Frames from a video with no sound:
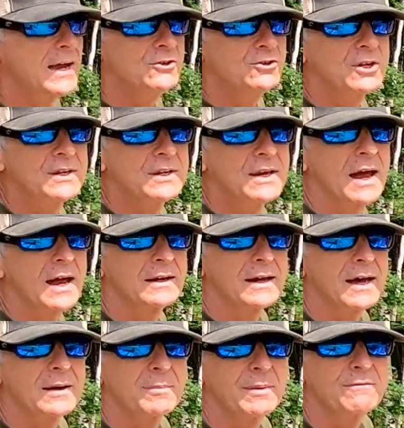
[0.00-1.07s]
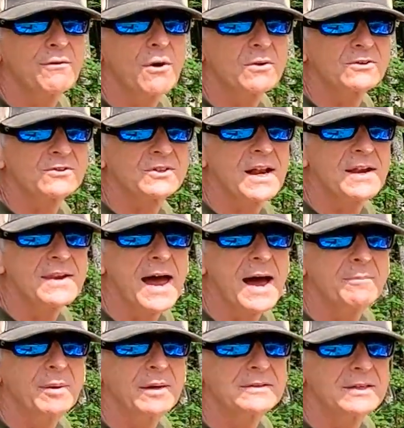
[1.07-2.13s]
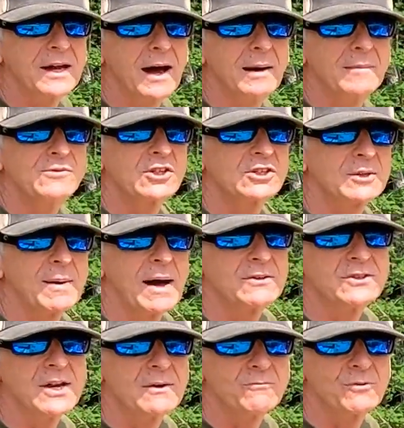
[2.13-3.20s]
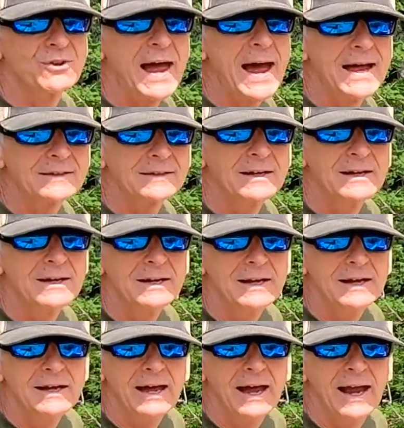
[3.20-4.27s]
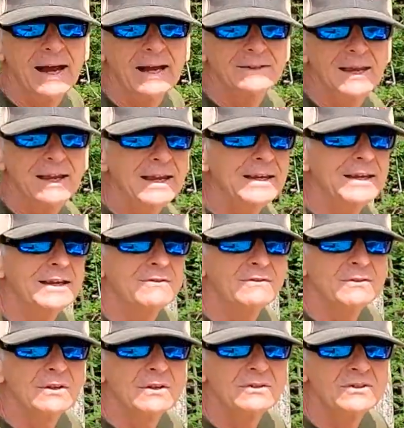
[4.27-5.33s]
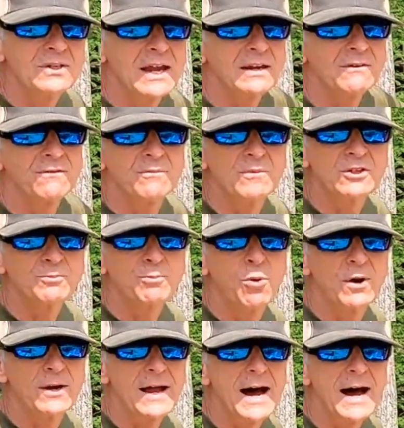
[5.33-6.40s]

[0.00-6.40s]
edge, and I kind of been focusing on that. But uh, I'm just about done with that, and he can take it from this point